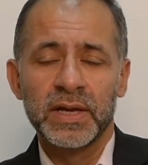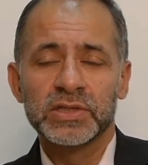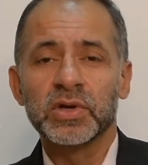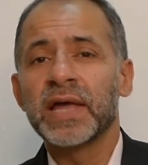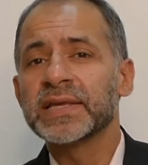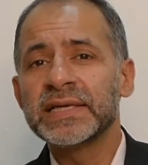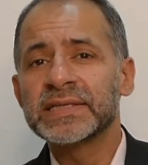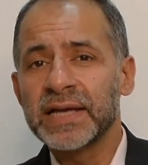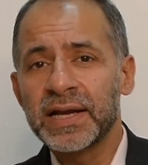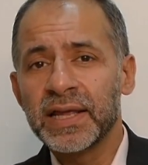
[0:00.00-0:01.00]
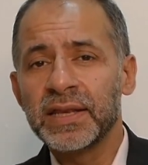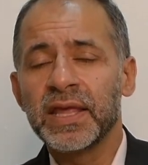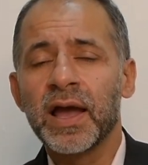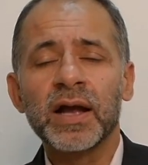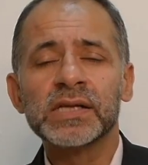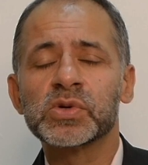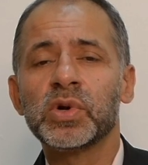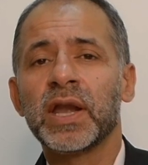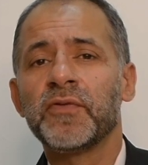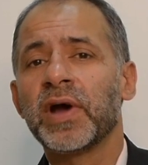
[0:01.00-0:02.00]
So as I said in the uncle's
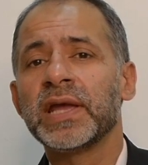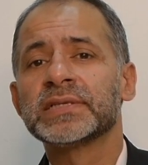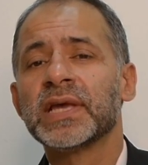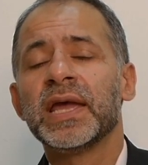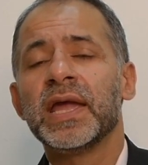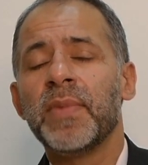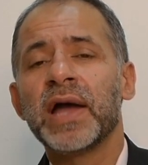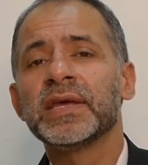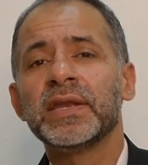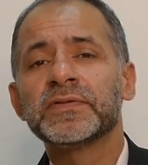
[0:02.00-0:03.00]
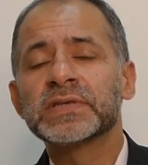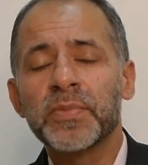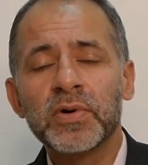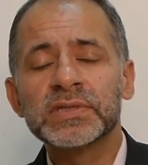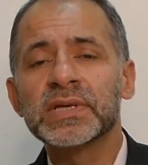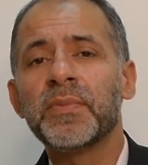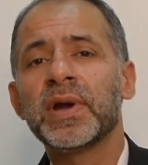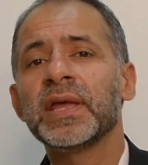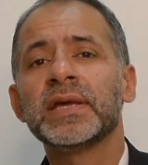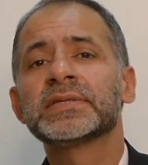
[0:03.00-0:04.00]
good advice, imagine if suppose
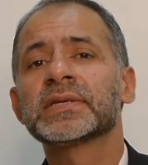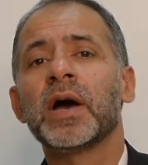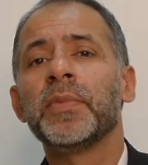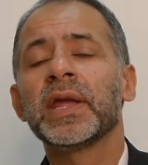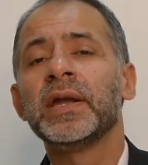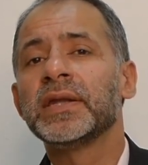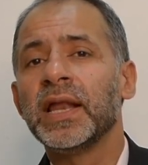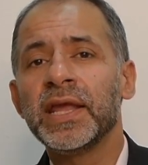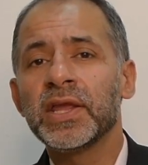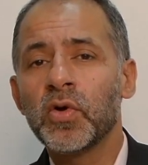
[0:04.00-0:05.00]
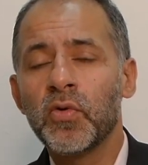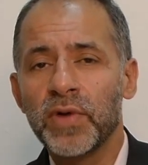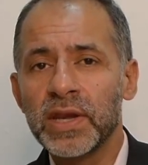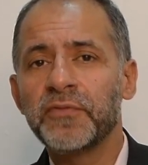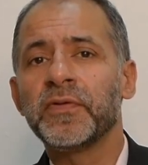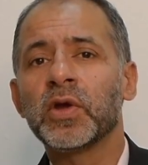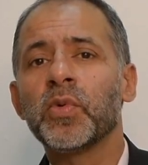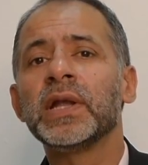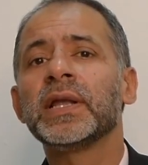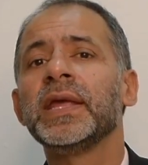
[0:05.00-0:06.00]
somebody is coming and telling you very
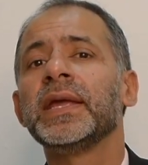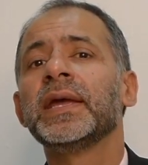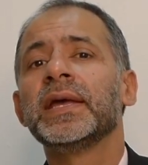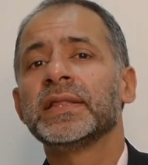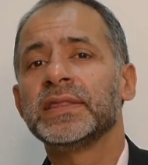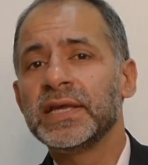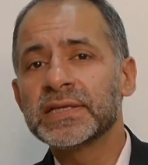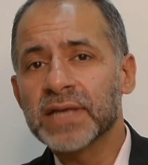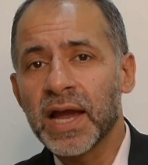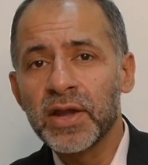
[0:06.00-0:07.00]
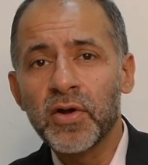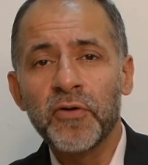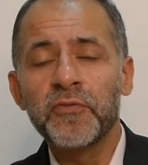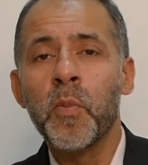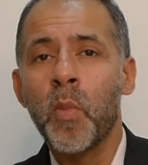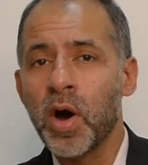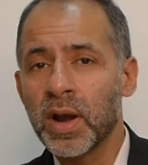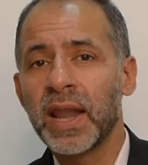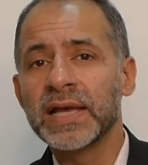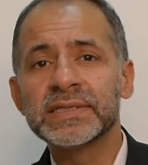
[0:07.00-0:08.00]
frequently these kind of
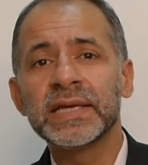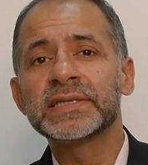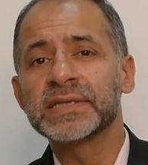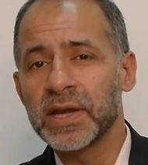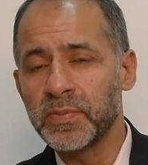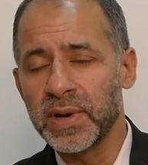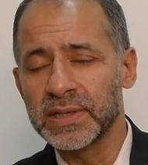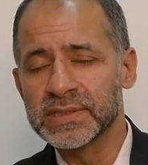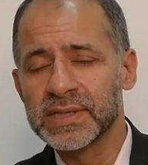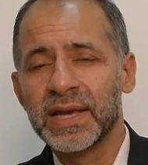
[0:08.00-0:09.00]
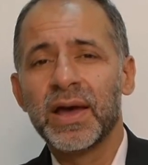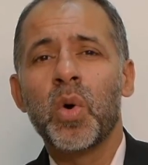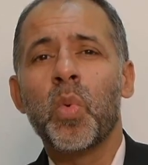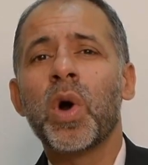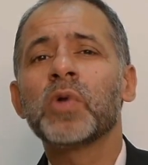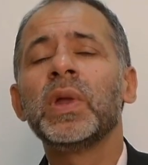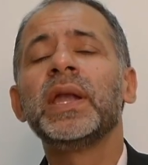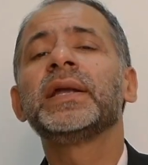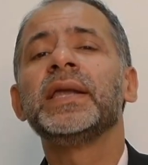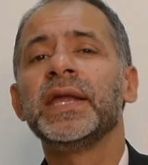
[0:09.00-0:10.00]
moralizing statements, what will
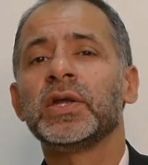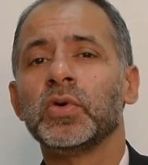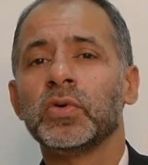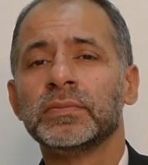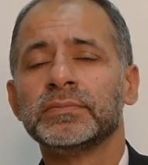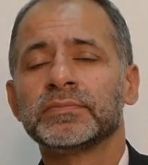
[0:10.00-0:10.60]
it lead to?